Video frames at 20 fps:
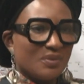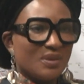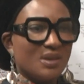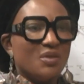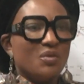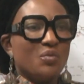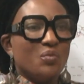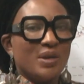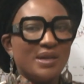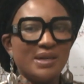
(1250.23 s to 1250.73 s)

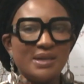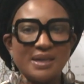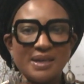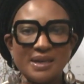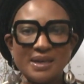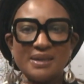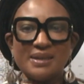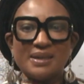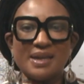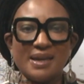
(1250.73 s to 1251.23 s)
We
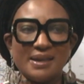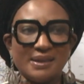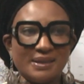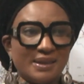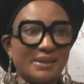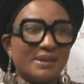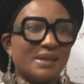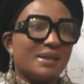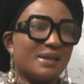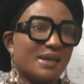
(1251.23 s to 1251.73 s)
need a
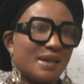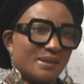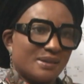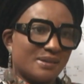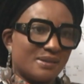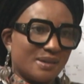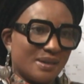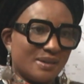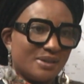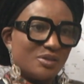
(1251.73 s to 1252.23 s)
leader like
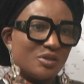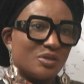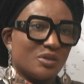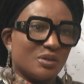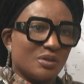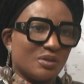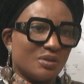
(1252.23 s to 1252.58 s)
Senator